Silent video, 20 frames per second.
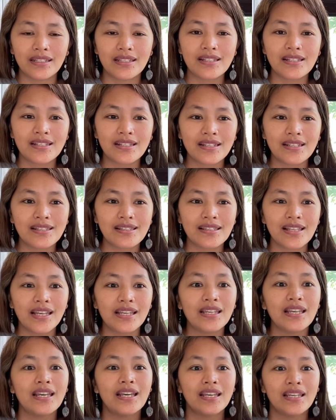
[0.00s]
It's just
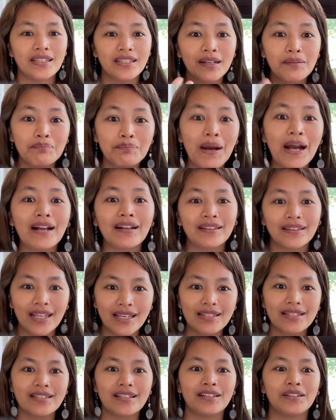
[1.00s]
like
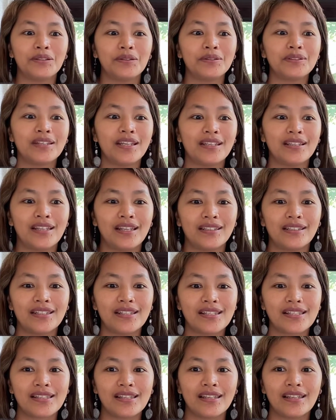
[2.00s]
nagbacklash lang yun kay Lenny
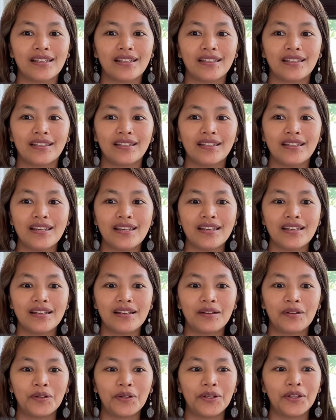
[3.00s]
kasi
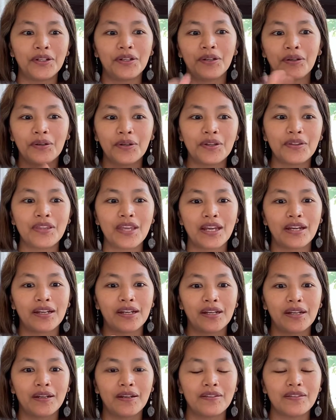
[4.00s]
or
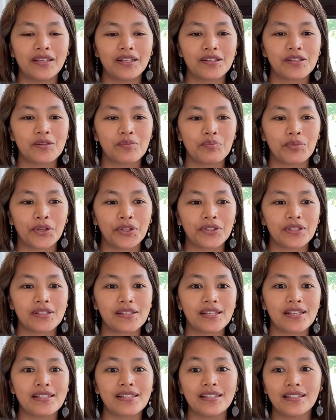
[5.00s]
their supporters
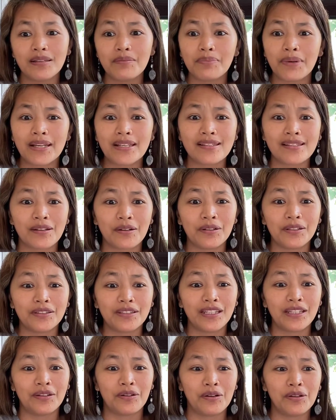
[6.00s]
kasi diba, so
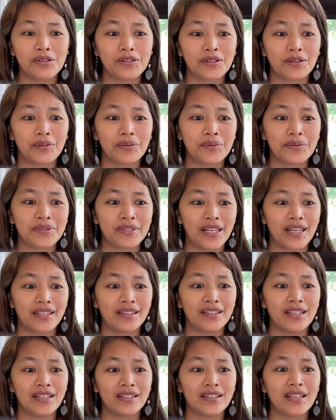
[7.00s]
they also
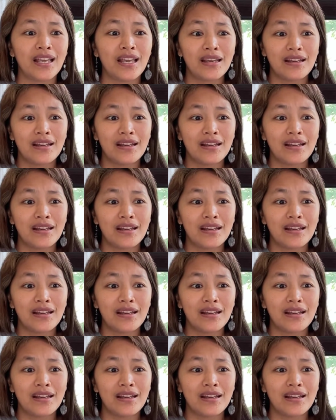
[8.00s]
said that